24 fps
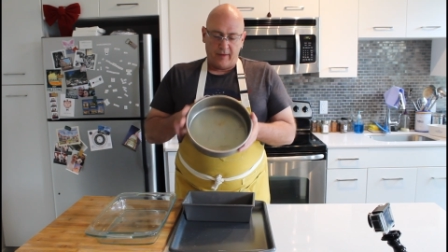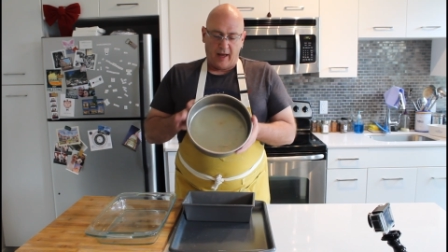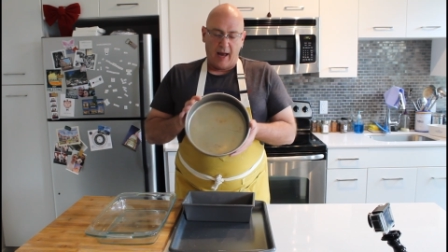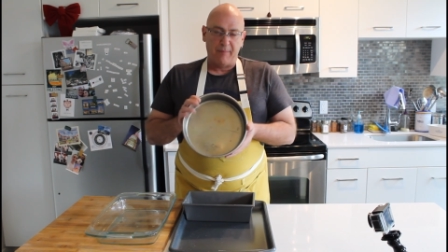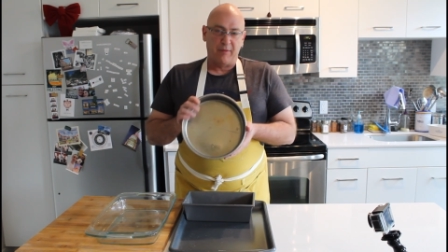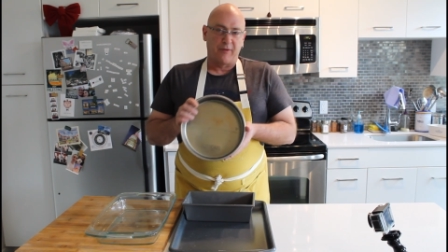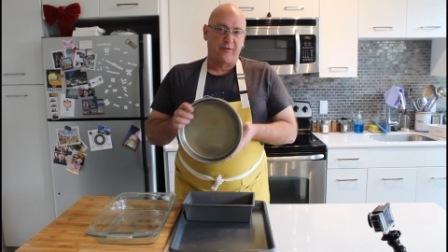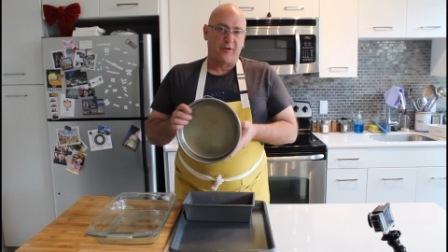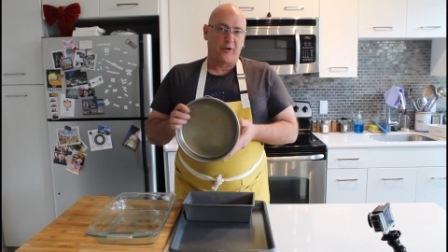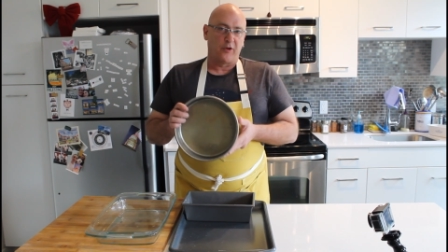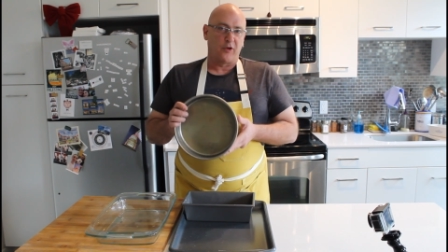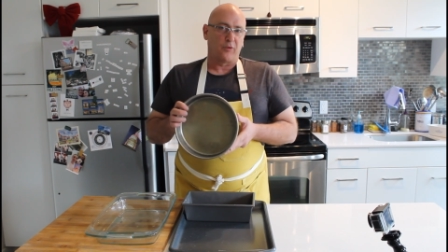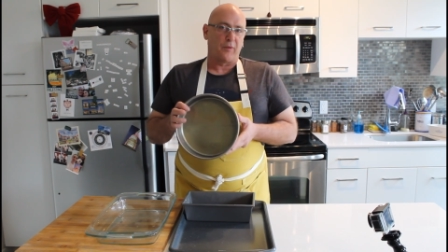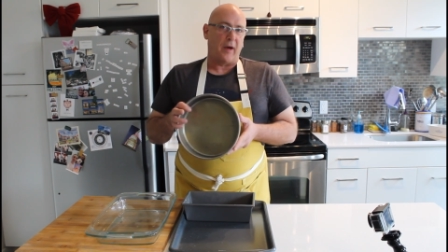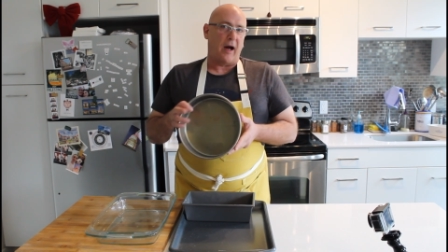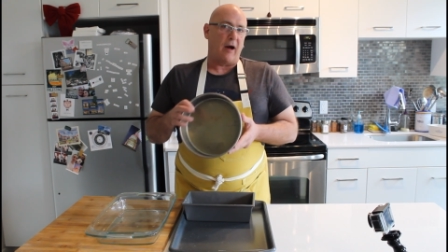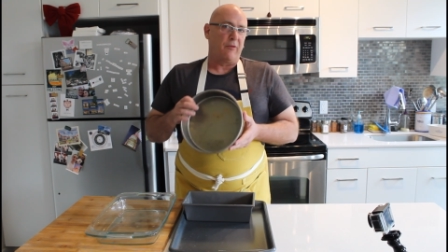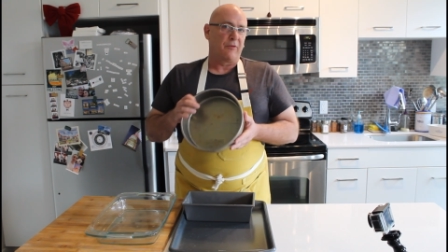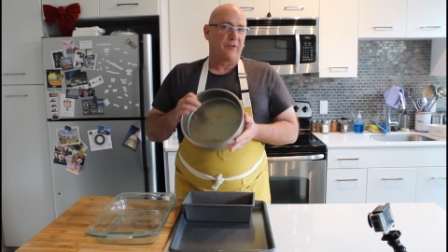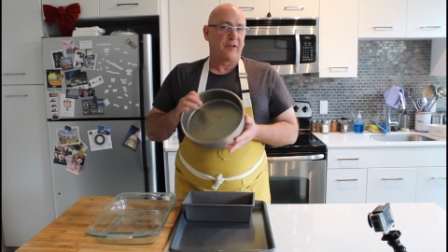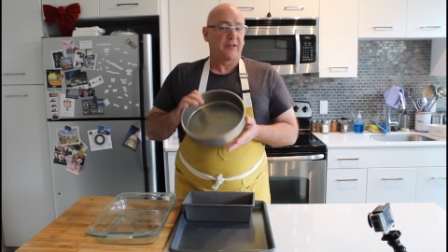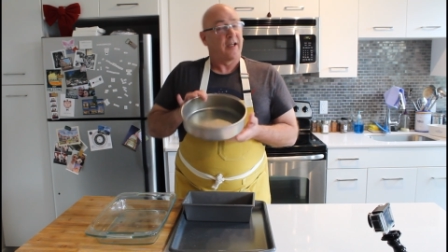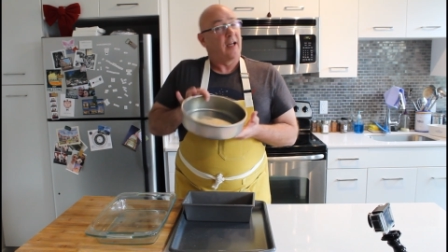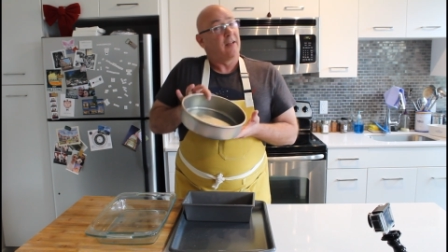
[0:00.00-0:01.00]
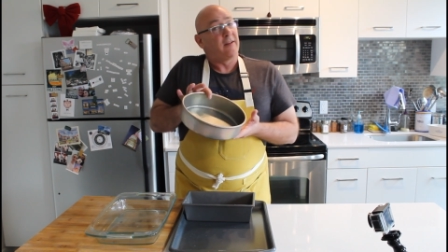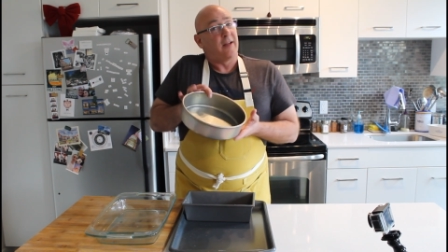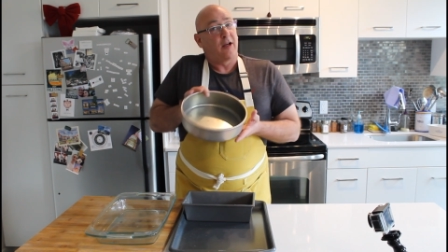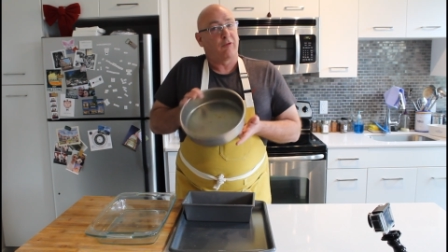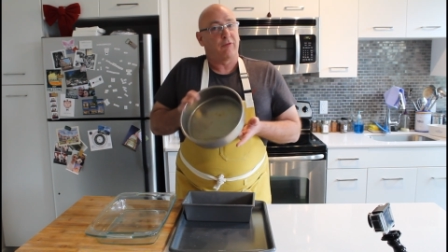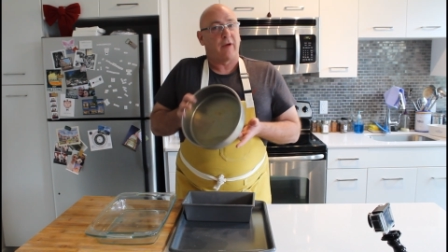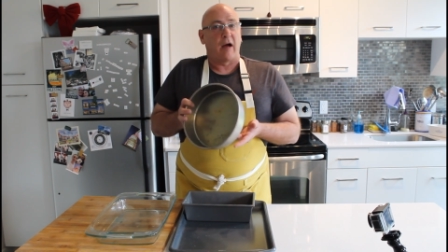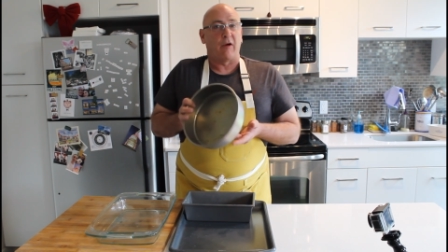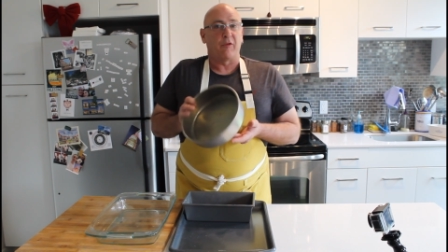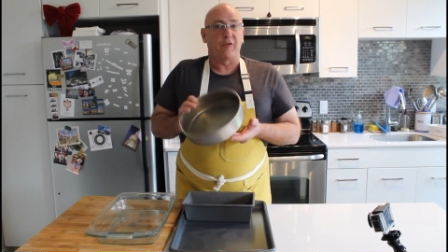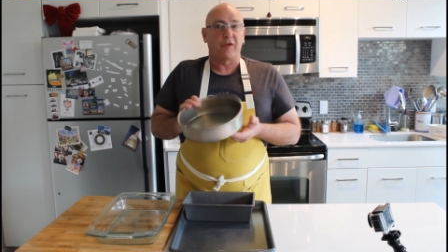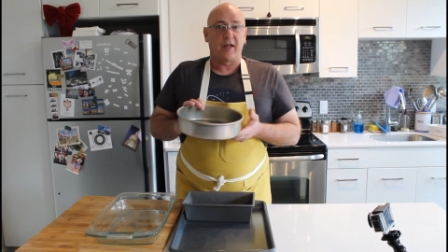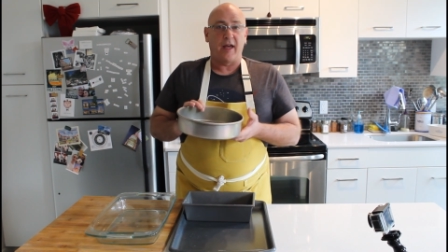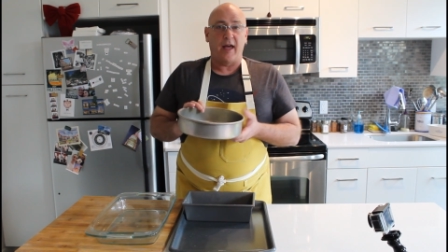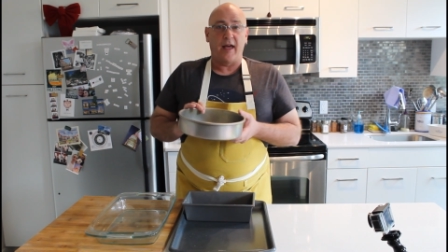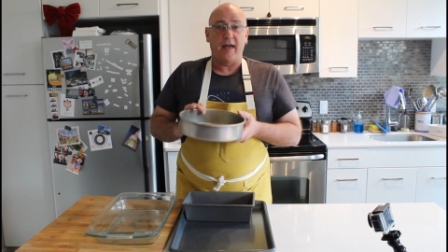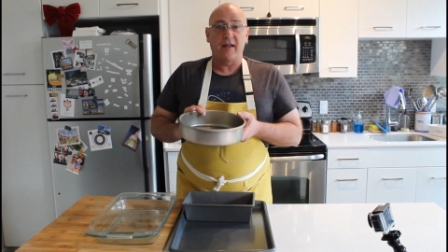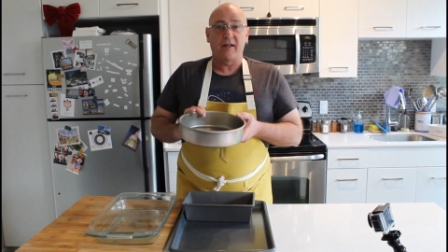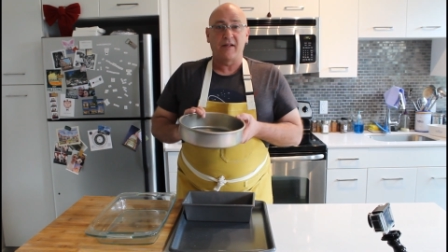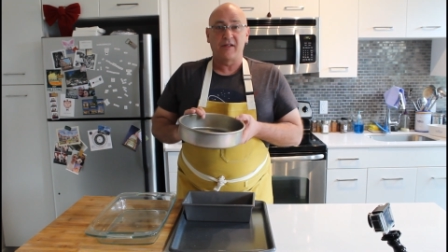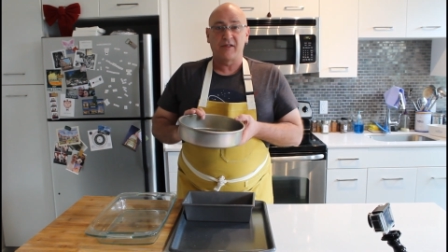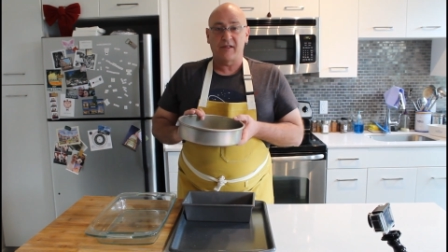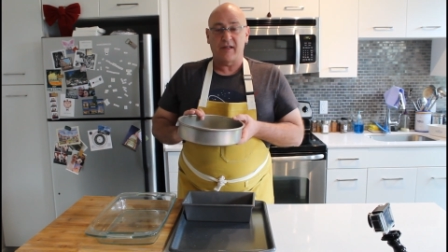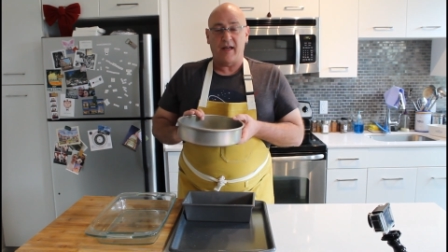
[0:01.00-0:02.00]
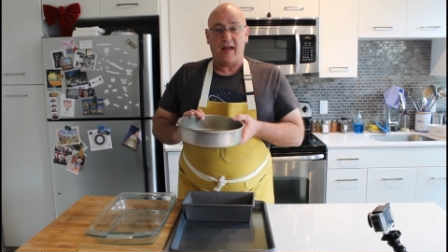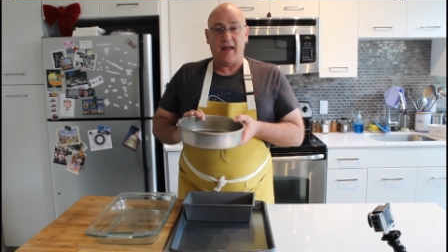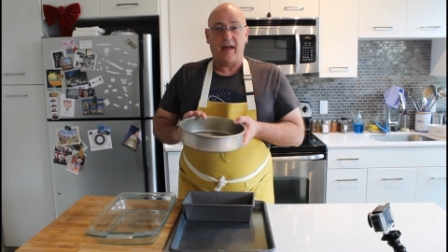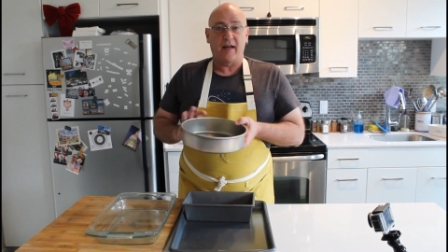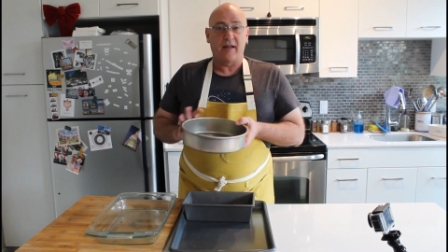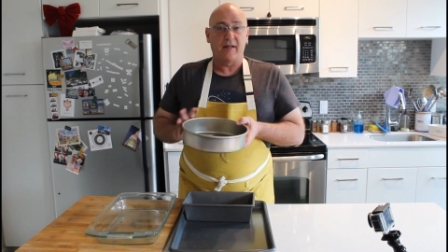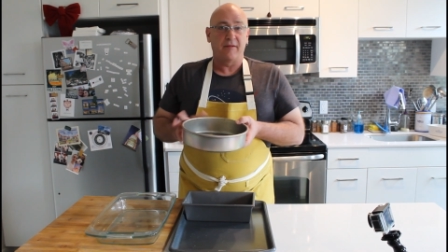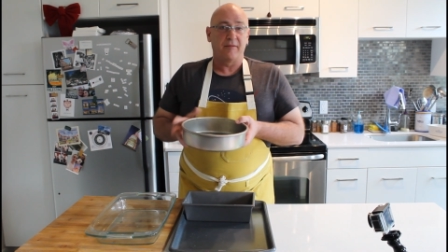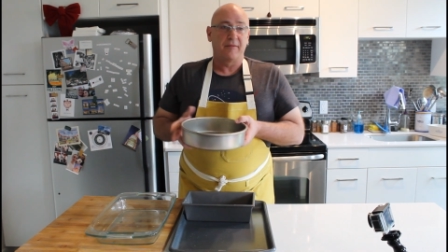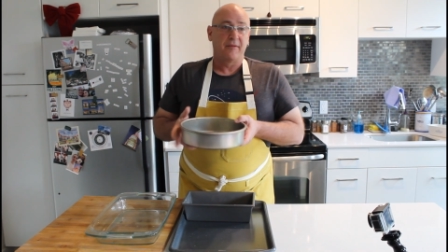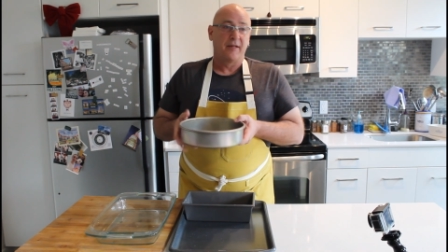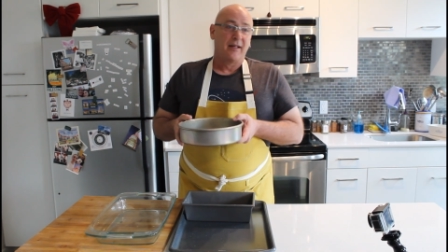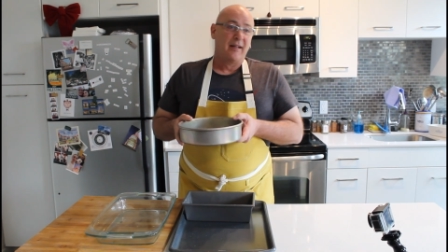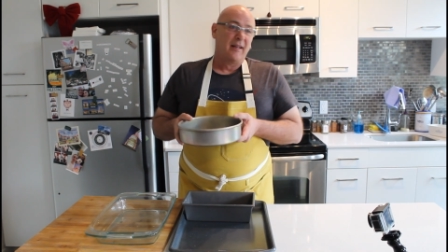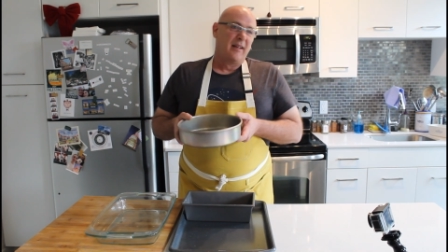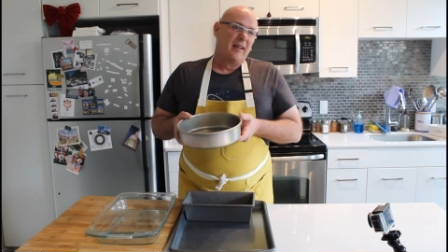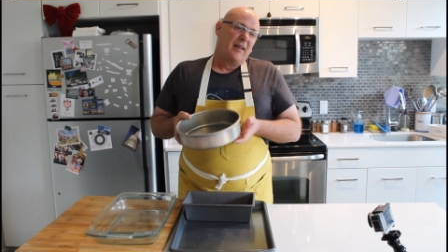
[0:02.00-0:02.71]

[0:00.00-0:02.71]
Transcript: I prefer the round because I like round cakes and